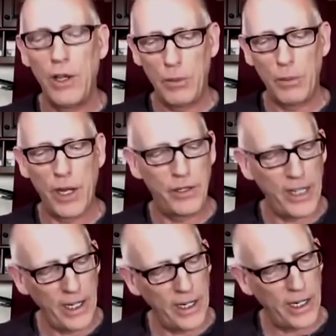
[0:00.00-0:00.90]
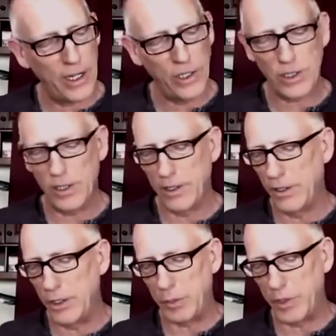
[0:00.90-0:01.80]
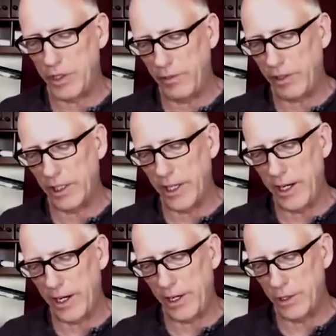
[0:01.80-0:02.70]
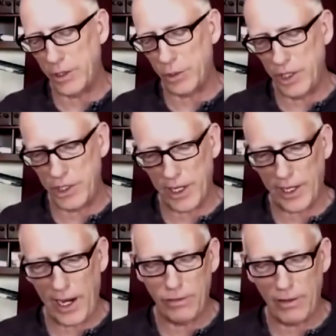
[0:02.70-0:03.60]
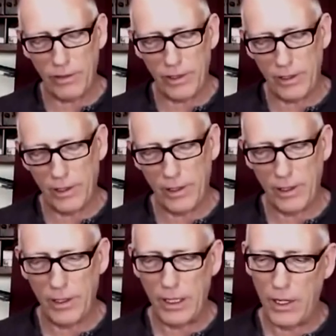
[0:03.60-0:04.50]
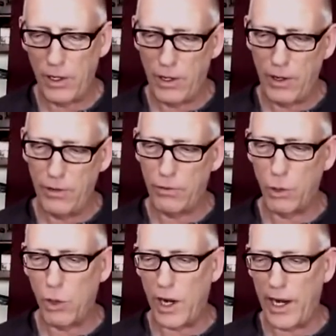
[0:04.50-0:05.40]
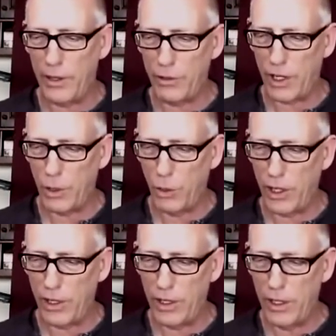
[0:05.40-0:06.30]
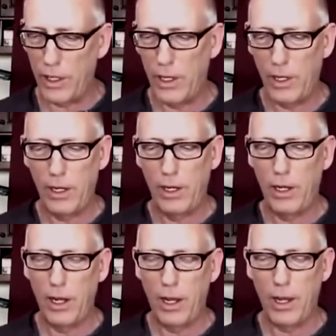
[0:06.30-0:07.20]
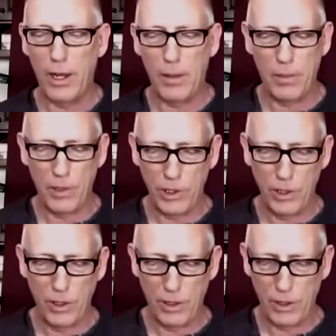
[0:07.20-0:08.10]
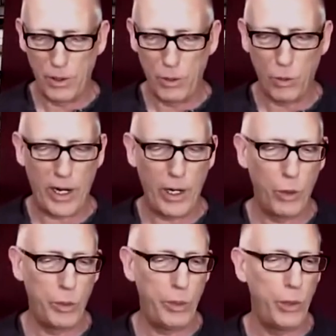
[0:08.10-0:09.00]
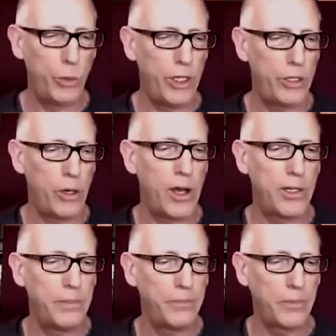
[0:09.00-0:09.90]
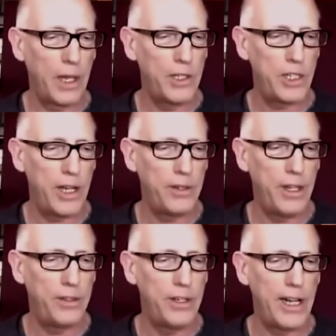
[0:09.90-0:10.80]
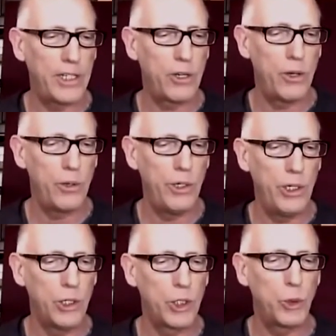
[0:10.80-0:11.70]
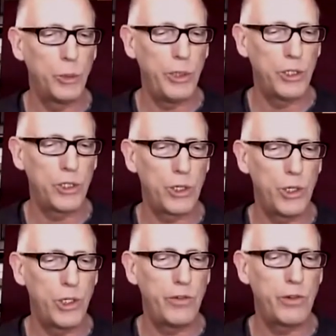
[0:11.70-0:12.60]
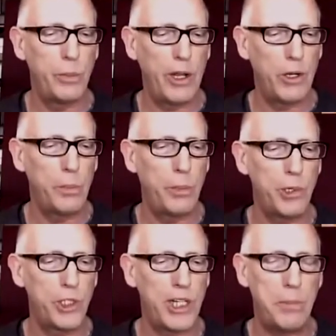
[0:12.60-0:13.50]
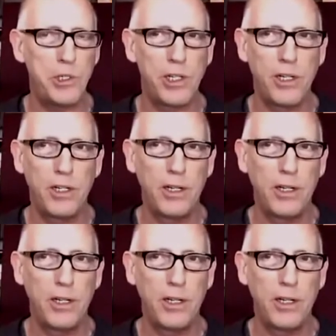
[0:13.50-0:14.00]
My thinking is, specifically, and here's the reason I gave for why I thought it would be rethought. I said that the next 100 years will be a search for better perception